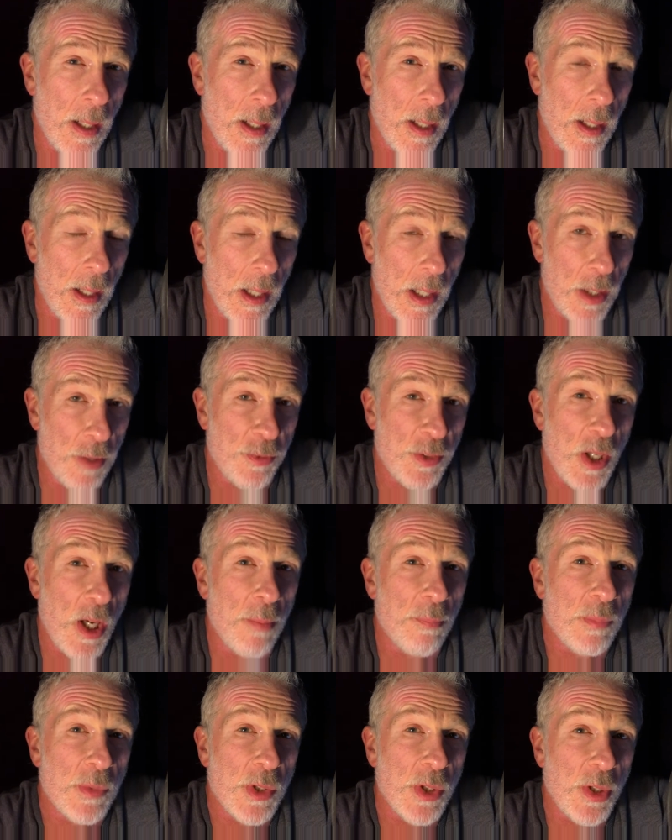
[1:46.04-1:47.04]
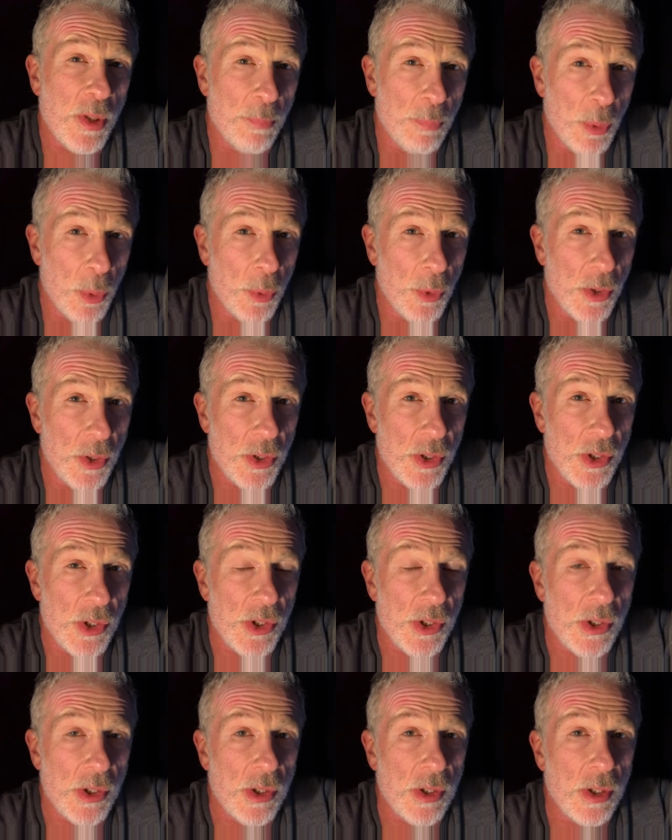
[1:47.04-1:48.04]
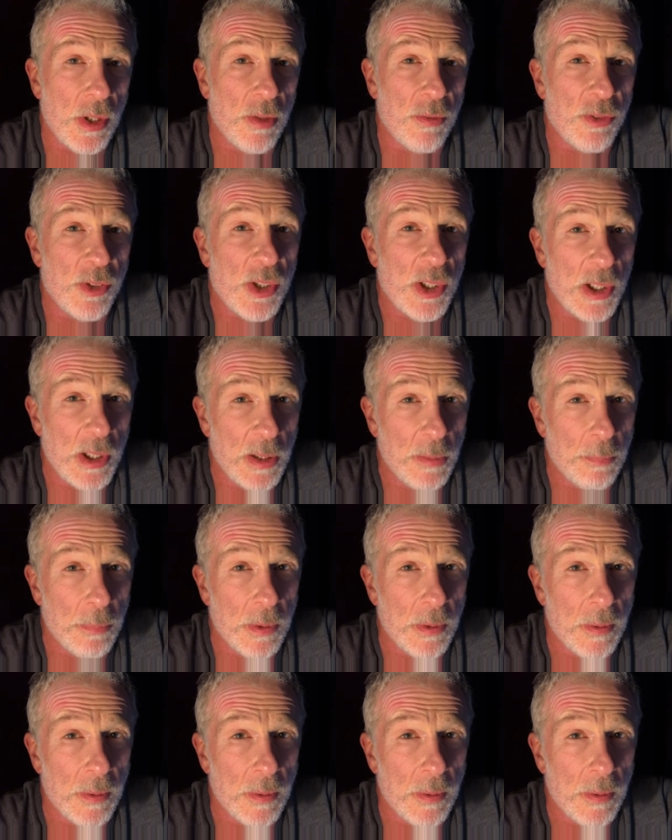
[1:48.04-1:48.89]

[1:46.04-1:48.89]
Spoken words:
I have come to the borders of sleep,